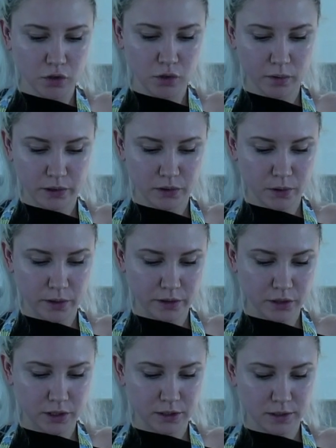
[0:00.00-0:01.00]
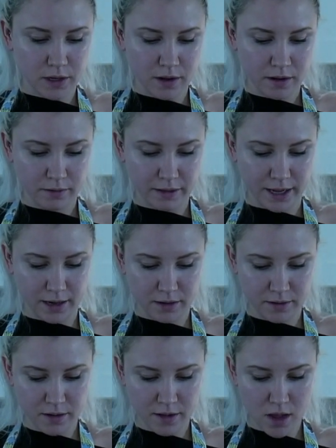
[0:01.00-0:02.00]
you would sort of just like
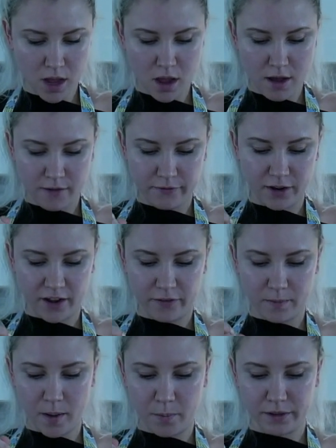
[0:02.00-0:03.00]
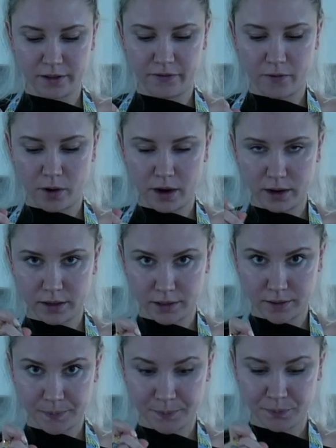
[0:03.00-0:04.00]
fluff them up with a fork,
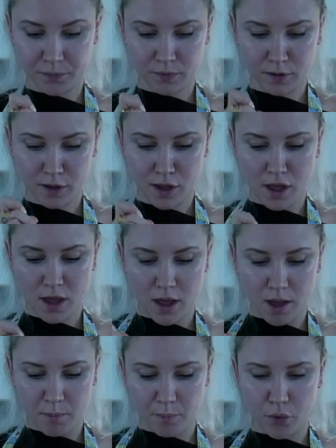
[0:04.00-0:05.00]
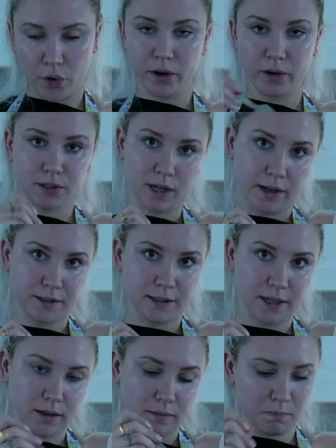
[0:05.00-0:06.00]
pour your sauce
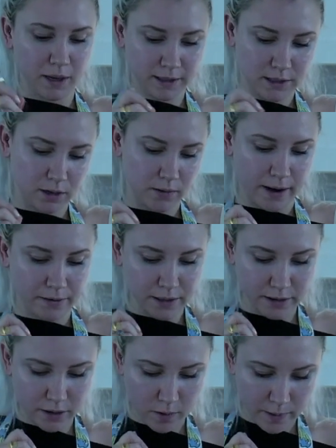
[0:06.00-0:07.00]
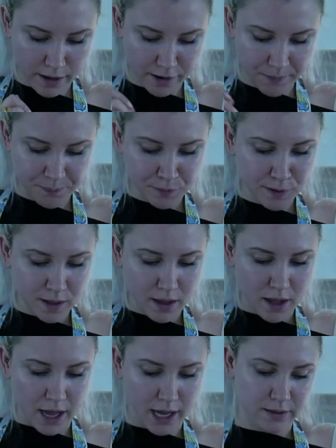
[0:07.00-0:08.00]
in, mix it around a little bit,
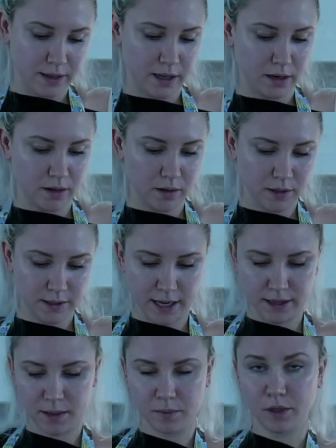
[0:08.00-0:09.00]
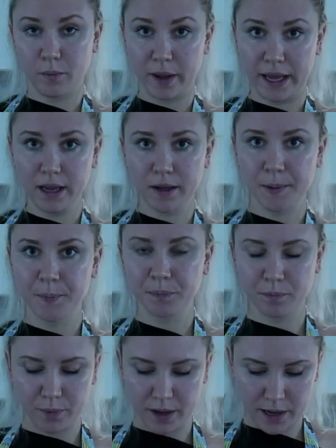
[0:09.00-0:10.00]
and then set them to bake.
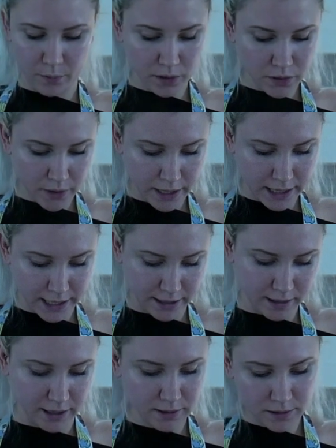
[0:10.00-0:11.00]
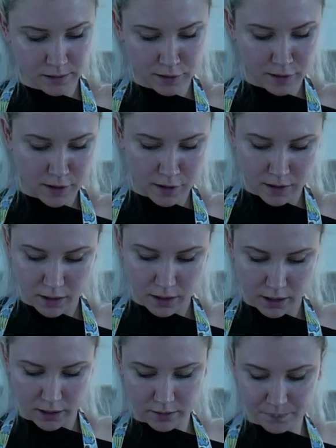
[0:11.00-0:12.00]
But we're doing it like this
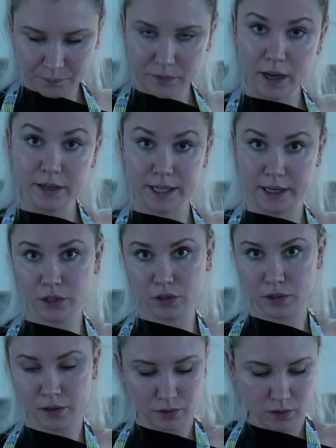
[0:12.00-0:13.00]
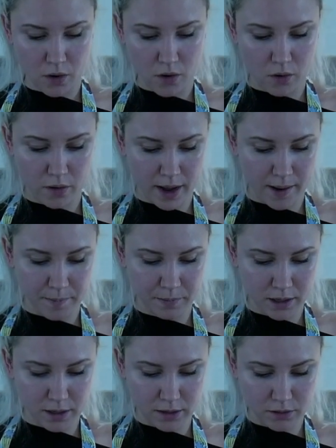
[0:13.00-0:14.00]
in a dish, so I'm
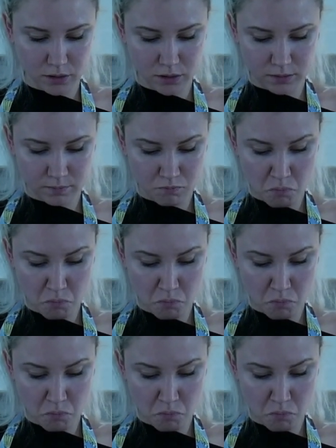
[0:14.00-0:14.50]
gonna just